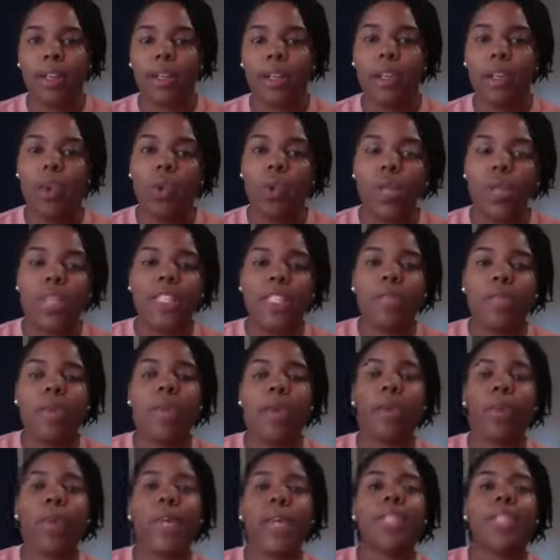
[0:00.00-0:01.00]
You need to
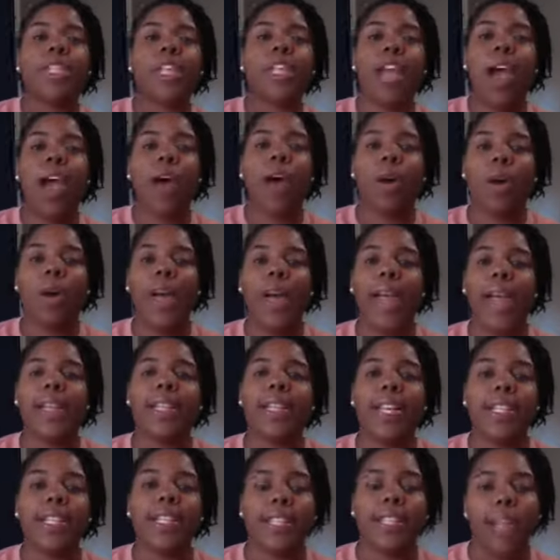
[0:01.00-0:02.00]
be reaching out at
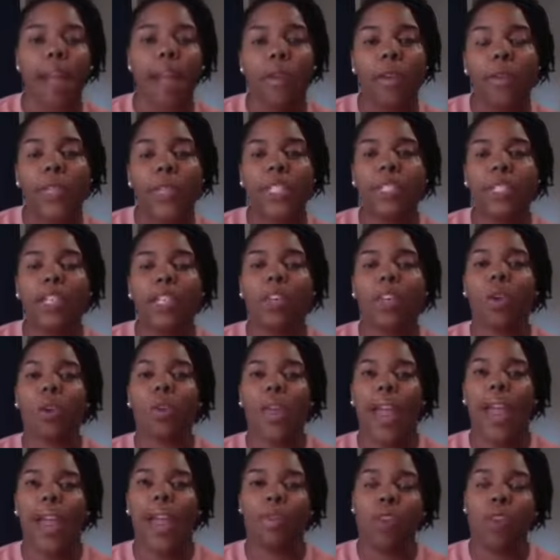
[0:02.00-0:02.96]
least every single day.